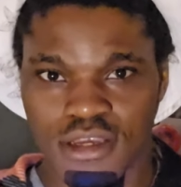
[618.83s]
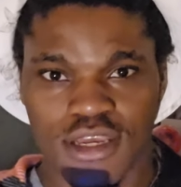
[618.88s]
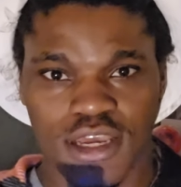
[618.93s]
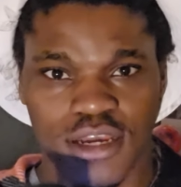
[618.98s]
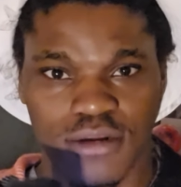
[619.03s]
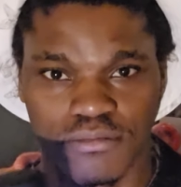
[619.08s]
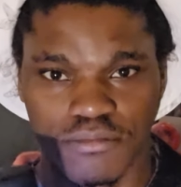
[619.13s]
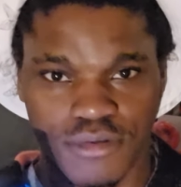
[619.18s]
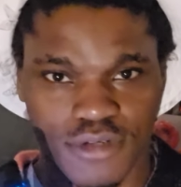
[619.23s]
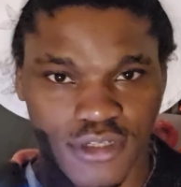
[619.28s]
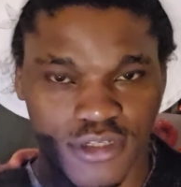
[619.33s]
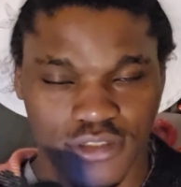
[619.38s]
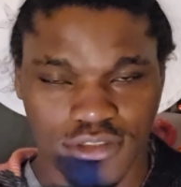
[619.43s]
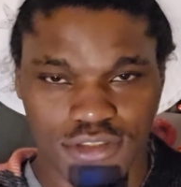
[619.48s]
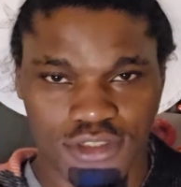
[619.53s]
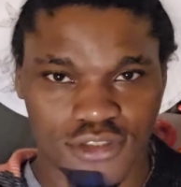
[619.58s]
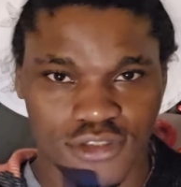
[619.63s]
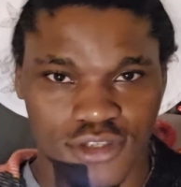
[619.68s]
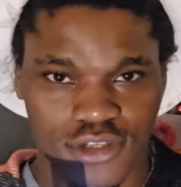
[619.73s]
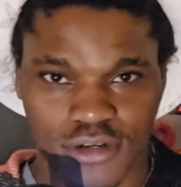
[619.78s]
And Bree is
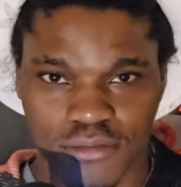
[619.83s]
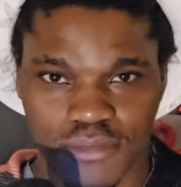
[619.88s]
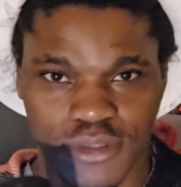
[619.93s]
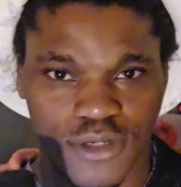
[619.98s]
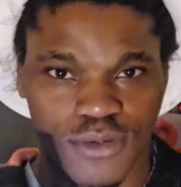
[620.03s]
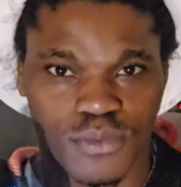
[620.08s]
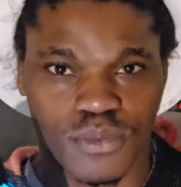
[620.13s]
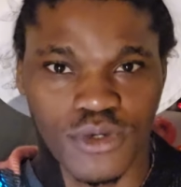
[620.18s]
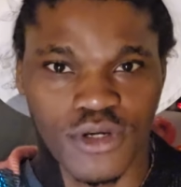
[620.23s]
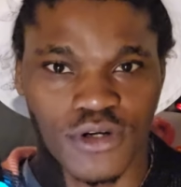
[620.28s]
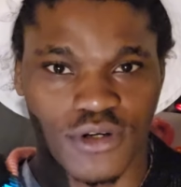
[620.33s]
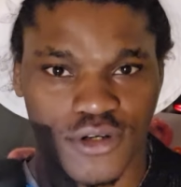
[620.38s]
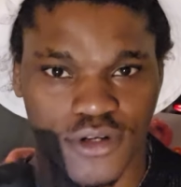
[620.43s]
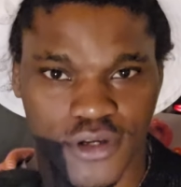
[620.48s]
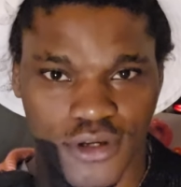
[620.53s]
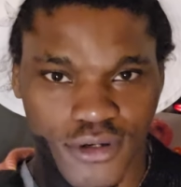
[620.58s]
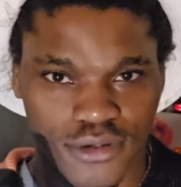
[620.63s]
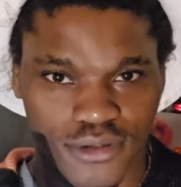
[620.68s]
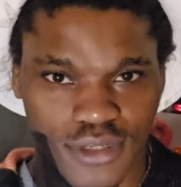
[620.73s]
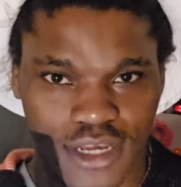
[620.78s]
just gonna be a
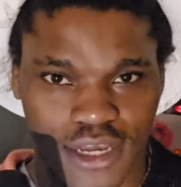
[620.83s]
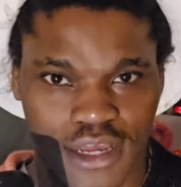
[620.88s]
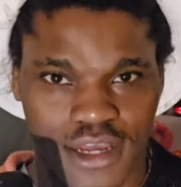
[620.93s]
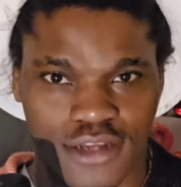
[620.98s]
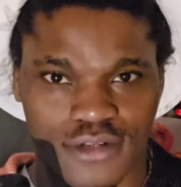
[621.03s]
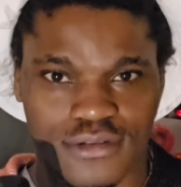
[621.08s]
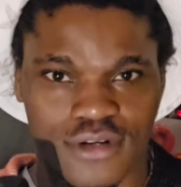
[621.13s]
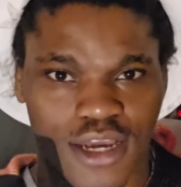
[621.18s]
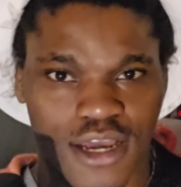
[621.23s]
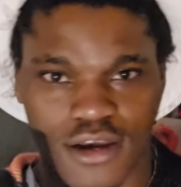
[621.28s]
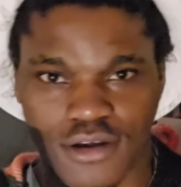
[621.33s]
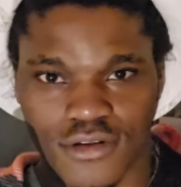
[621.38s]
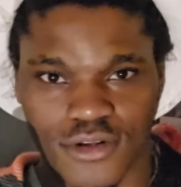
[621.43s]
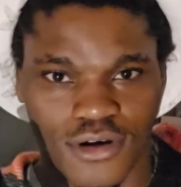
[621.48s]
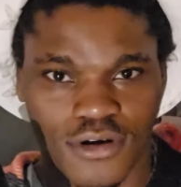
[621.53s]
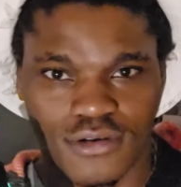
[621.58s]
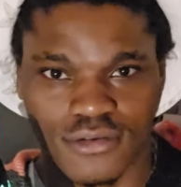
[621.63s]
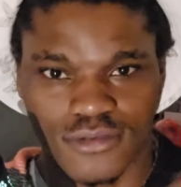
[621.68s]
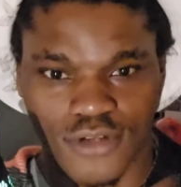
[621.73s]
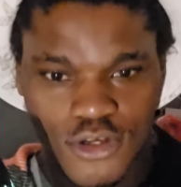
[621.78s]
weirdo that, I don't
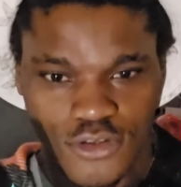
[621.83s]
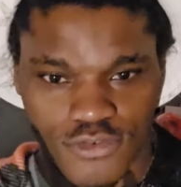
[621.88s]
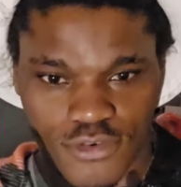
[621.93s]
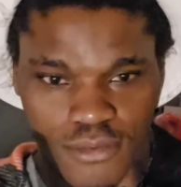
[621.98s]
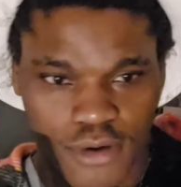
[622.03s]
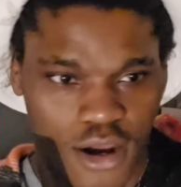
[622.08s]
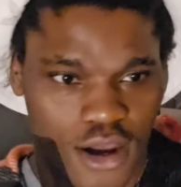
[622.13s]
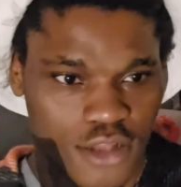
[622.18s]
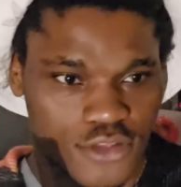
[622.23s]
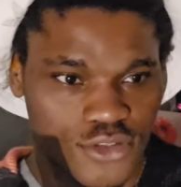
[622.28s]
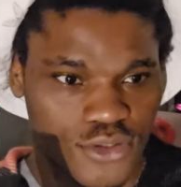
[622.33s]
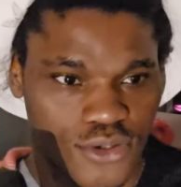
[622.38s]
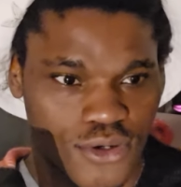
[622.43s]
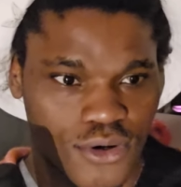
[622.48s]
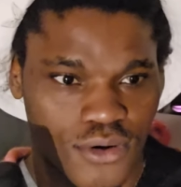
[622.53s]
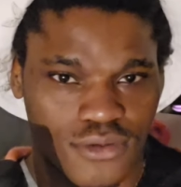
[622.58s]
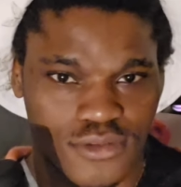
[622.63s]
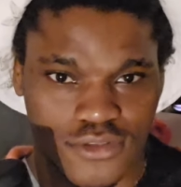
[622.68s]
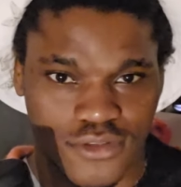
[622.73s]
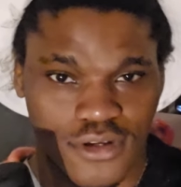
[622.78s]
know, goes from hot to
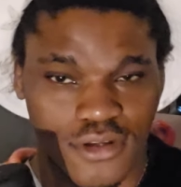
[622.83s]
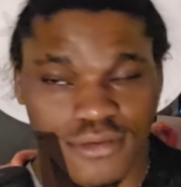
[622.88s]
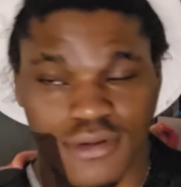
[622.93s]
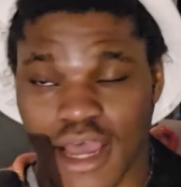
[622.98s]
cold to,